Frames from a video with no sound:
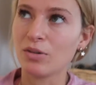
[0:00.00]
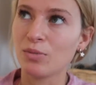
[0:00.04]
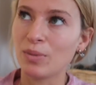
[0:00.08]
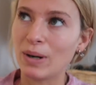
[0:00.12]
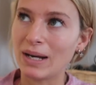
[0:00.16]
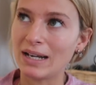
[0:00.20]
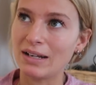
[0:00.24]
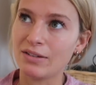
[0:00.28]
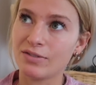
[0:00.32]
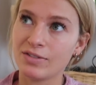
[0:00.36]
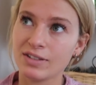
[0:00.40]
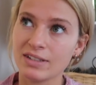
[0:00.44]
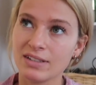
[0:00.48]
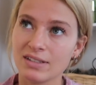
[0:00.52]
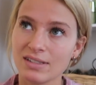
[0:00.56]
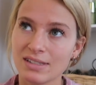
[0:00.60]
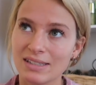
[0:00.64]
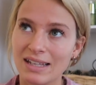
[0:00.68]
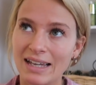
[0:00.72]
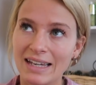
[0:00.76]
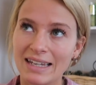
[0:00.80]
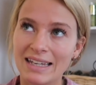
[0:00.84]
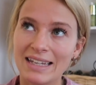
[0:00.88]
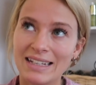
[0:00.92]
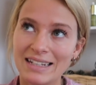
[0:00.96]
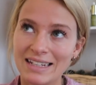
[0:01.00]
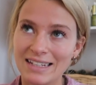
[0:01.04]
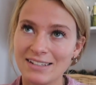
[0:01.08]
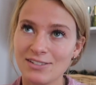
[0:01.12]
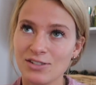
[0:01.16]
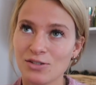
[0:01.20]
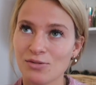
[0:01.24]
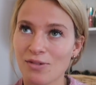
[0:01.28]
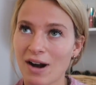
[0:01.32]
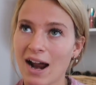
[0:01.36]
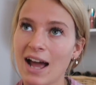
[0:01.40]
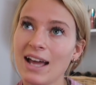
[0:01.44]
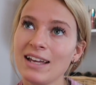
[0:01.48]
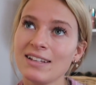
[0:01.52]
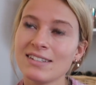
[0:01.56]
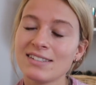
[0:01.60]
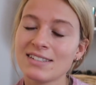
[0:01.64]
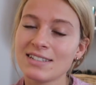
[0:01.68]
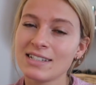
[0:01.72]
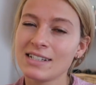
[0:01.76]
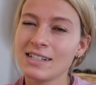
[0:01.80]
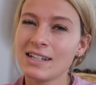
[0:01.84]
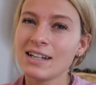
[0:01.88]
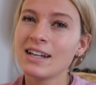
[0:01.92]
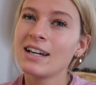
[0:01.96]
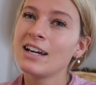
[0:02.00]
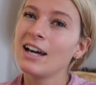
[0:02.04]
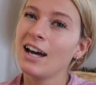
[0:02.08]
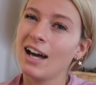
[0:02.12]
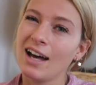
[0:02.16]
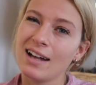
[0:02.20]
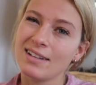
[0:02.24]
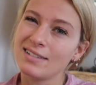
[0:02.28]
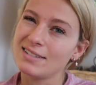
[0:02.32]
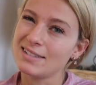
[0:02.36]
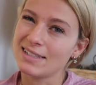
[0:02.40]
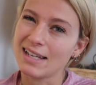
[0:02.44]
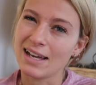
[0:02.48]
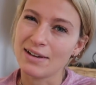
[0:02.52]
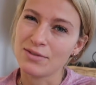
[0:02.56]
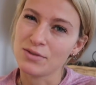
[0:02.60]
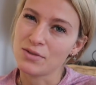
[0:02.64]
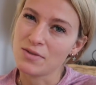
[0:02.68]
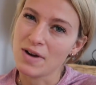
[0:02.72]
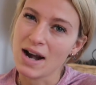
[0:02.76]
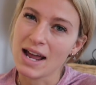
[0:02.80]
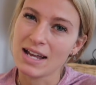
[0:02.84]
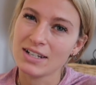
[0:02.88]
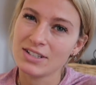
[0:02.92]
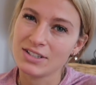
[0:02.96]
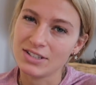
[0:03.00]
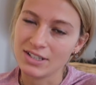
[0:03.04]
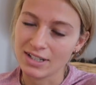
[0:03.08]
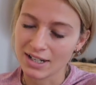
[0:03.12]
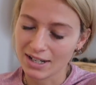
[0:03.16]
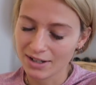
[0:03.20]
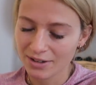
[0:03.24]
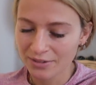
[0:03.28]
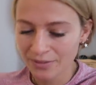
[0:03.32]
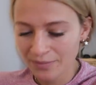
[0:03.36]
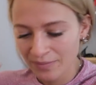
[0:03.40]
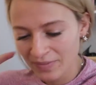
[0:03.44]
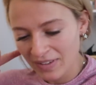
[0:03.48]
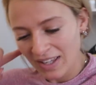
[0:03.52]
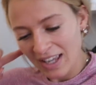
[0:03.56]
really feels like it needs a rest, I'll just have a rest, you know?